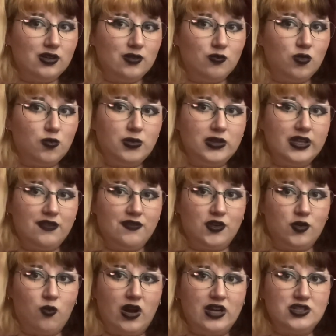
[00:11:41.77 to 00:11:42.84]
We'll believe you.
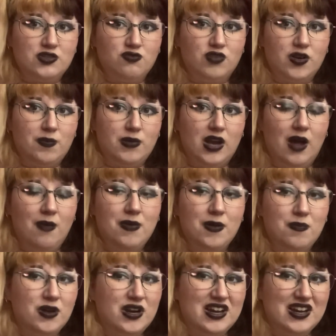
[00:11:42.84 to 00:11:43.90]
Why'd you rip it up and
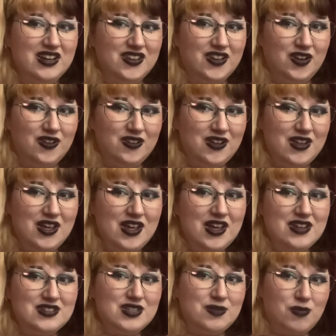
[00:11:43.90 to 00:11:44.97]
put it in a little
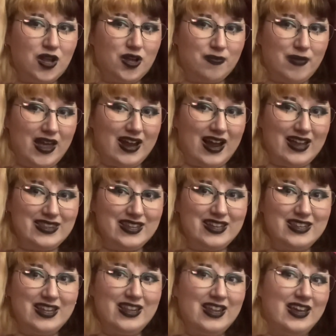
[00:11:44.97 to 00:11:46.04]
Ziploc bag? I think
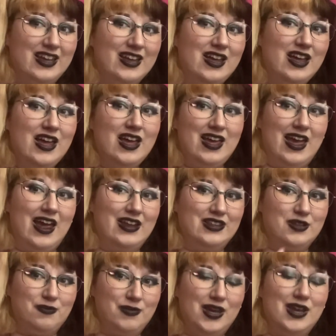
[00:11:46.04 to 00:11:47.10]
they, like, ate
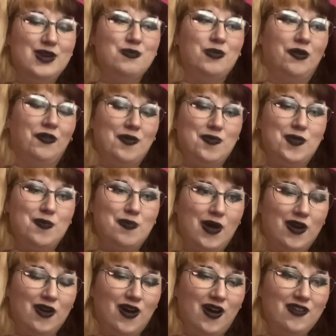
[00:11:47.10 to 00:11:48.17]
the meat but ripped the
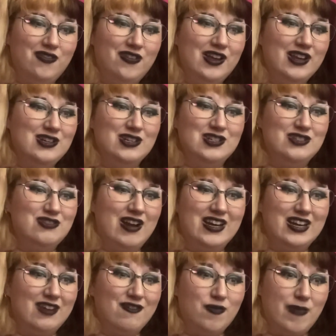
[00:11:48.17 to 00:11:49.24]
bun off and just tried to
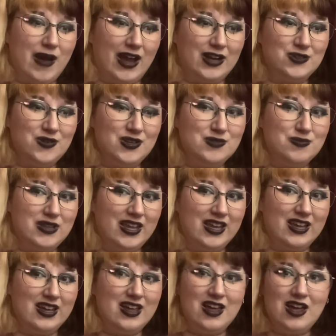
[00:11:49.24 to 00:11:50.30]
give it back to us. But,
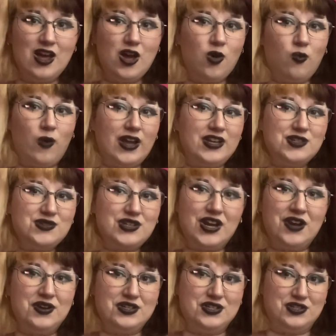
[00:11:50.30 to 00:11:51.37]
like, why'd you
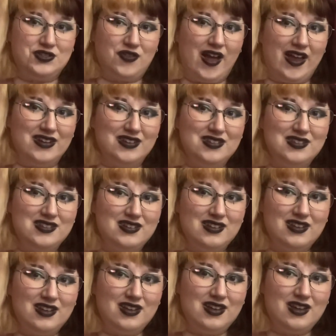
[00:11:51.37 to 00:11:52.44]
tear it to shreds?
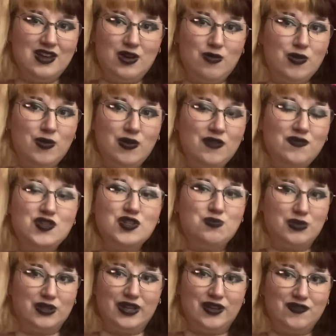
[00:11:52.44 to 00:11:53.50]
We would have just
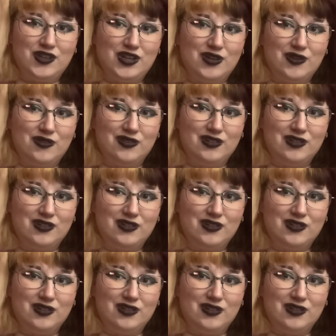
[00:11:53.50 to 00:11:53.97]
believed you.